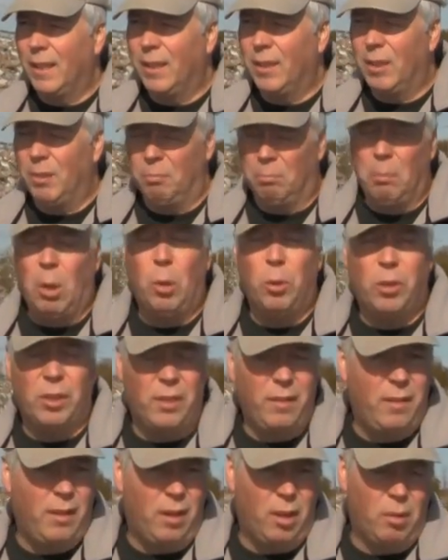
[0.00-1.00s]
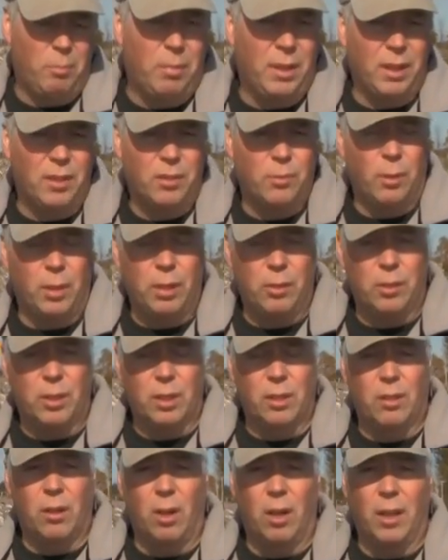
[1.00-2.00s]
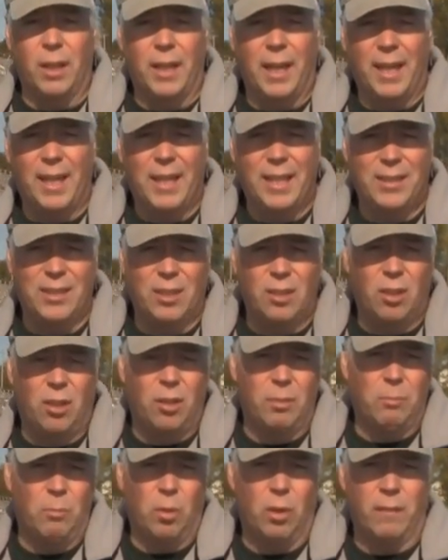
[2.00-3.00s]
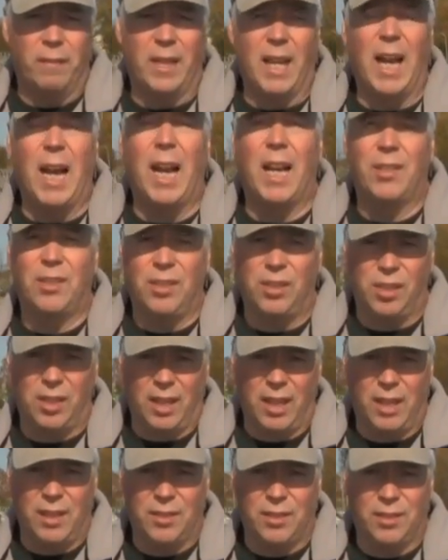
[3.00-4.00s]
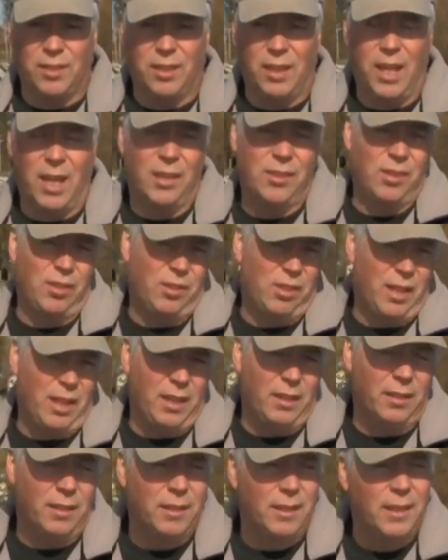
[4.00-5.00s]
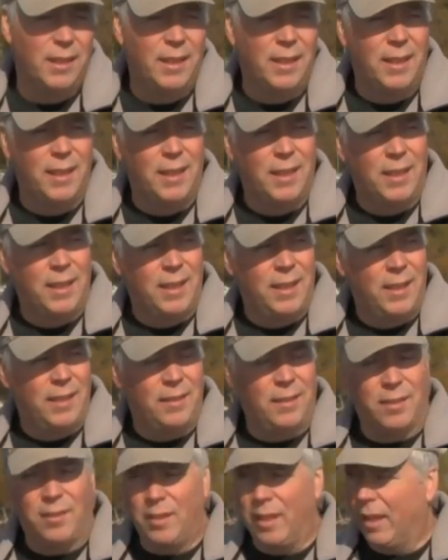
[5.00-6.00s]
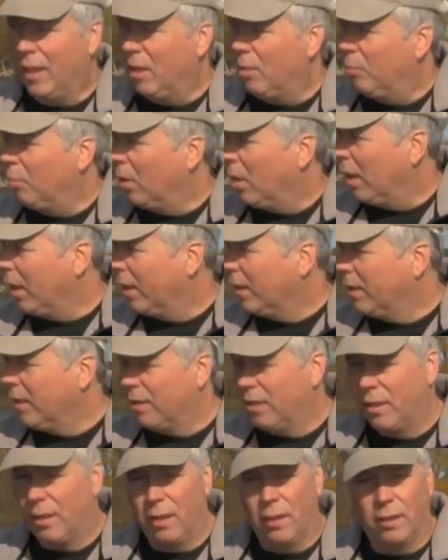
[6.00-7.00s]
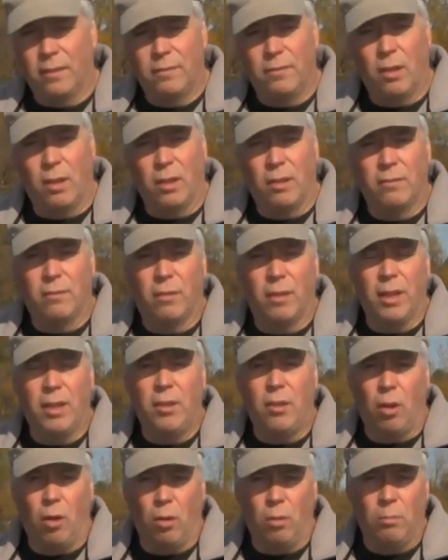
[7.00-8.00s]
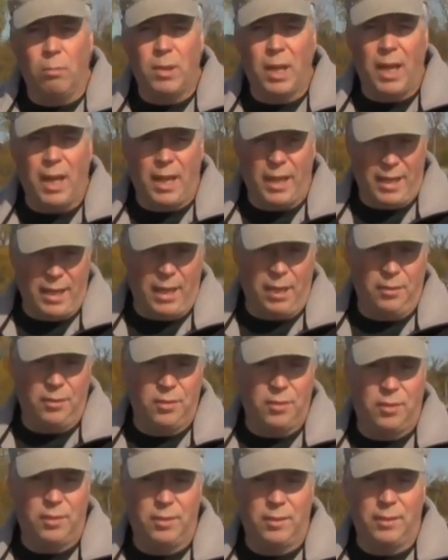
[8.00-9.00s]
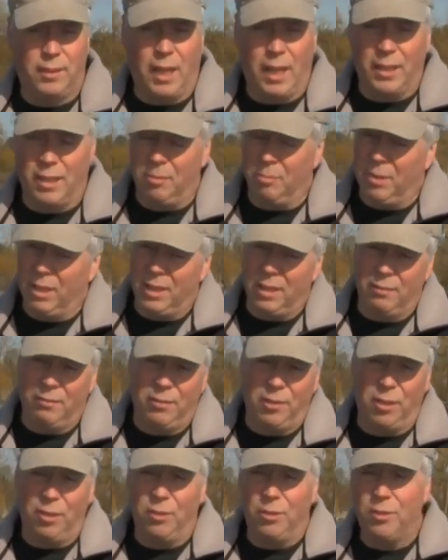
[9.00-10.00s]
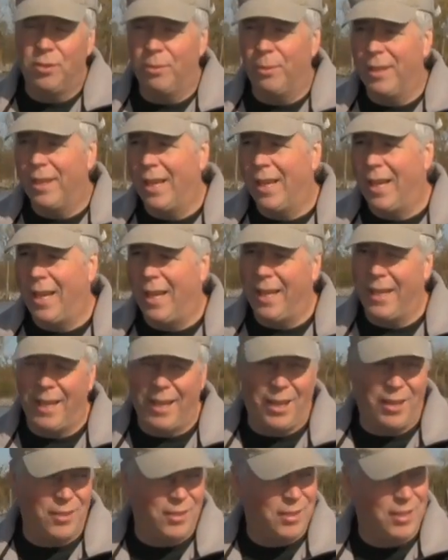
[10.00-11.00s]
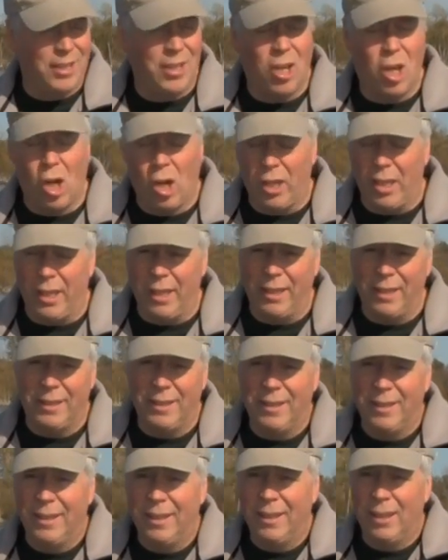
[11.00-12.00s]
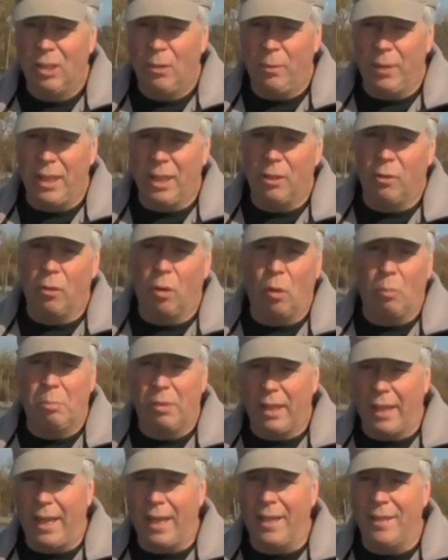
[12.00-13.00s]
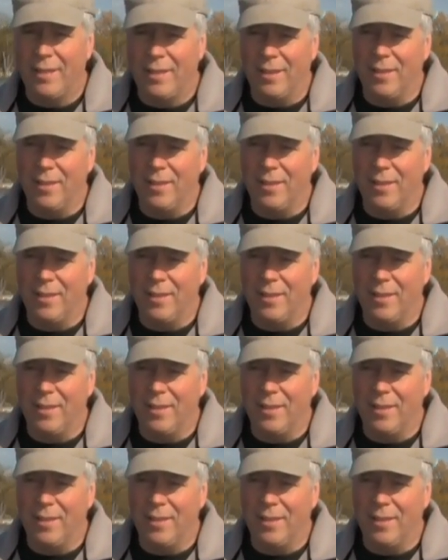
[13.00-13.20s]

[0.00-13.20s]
The motion therapy is what you can call it. I like to call it more of an oxygenator. The second product is the far infrared dome, the hothouse, not to be confused with a hothouse in gardening where you grow plants.